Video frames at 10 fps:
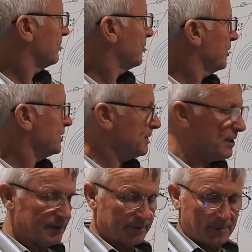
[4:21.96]

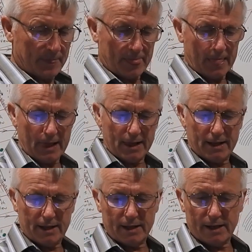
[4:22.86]
Pressure.
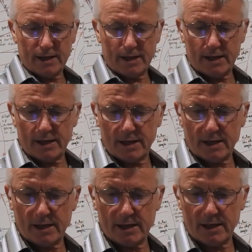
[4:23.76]

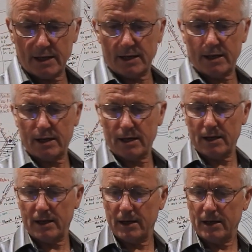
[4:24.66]
The
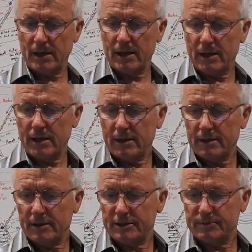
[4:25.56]

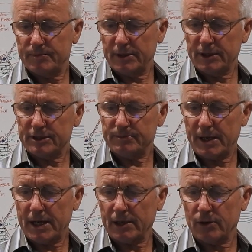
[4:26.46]
spinless
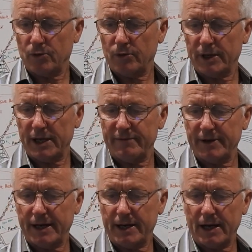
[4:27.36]
particle, or even
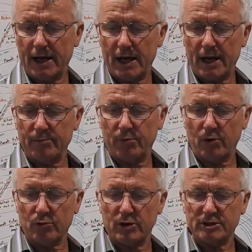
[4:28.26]
an
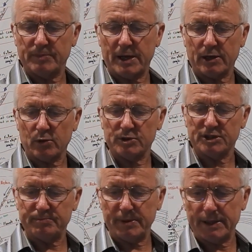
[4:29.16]
unpolarized particle, a
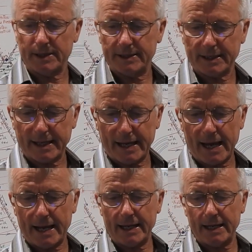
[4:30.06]
spin,
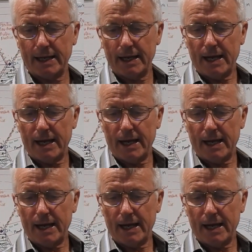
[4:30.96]
decays.